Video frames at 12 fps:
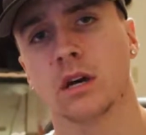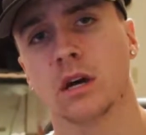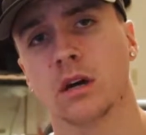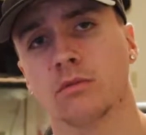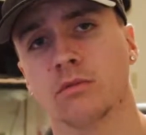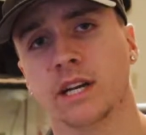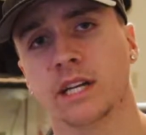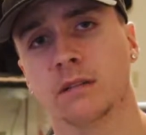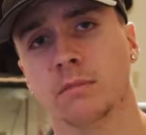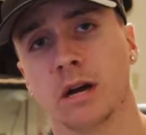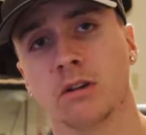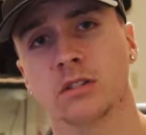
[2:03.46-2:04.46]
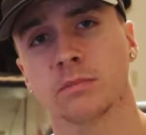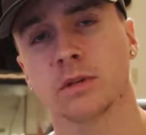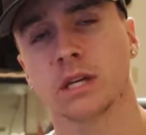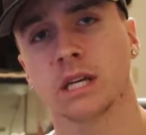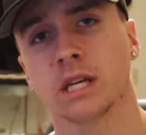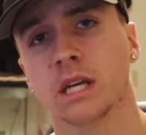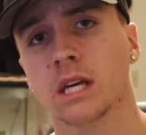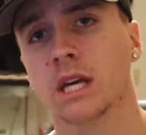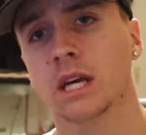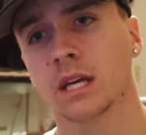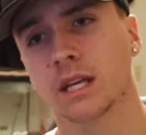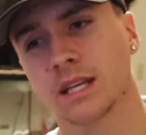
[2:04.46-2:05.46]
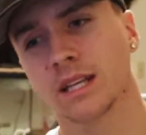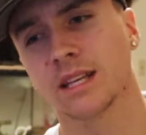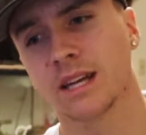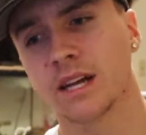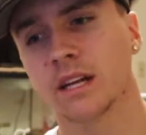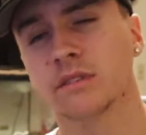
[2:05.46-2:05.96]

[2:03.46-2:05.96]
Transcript: rated power supply. Kind